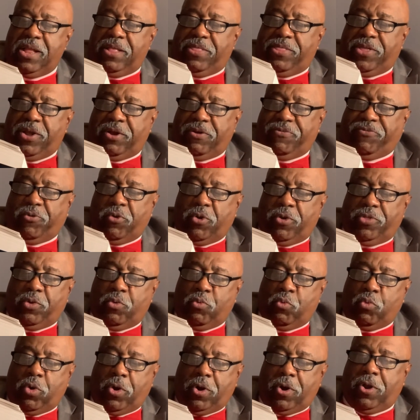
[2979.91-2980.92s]
Therefore, the
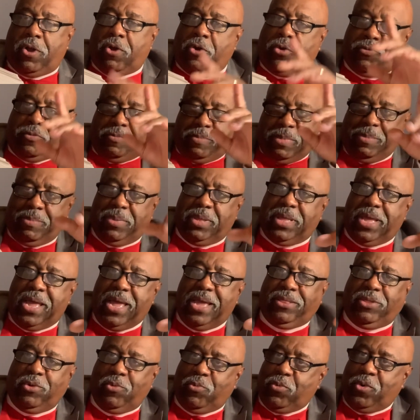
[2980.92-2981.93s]
world, remember
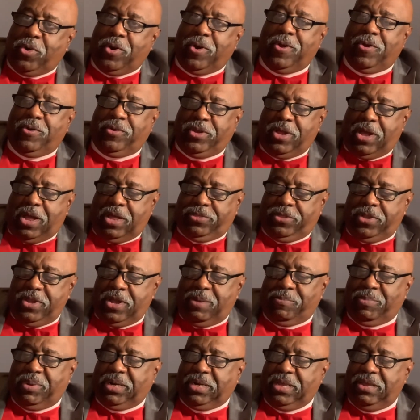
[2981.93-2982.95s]
that, the world, the
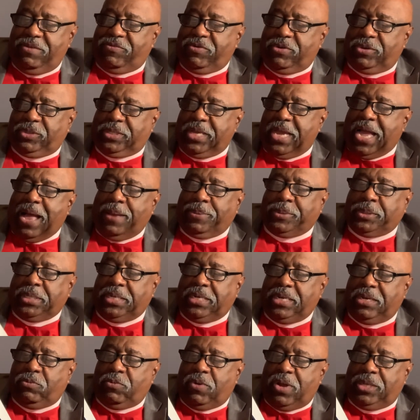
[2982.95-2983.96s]
unbelievers, the
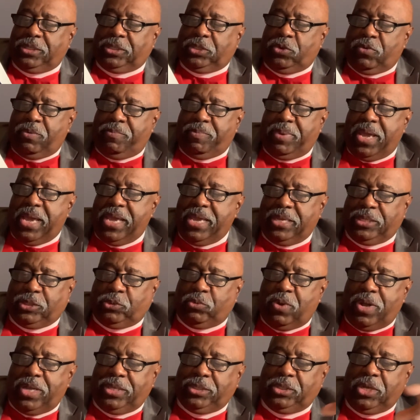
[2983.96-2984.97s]
obstinate ones, the rebellious
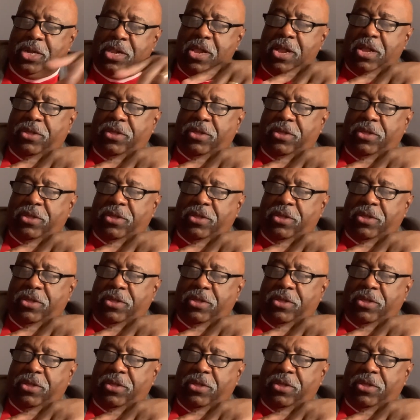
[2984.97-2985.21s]
ones,